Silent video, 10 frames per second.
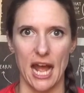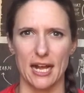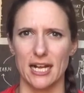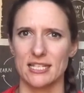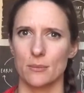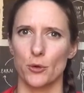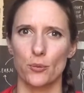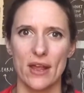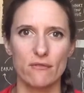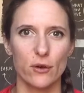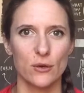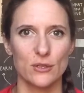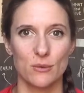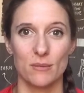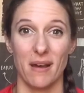I got some great
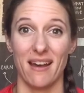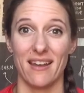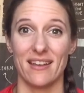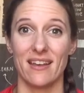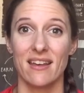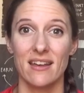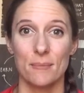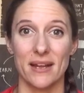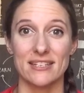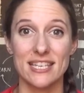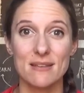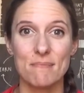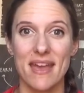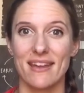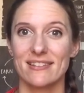photos with my my
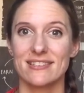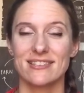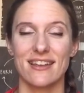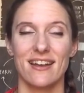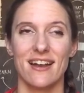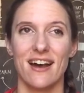teammates.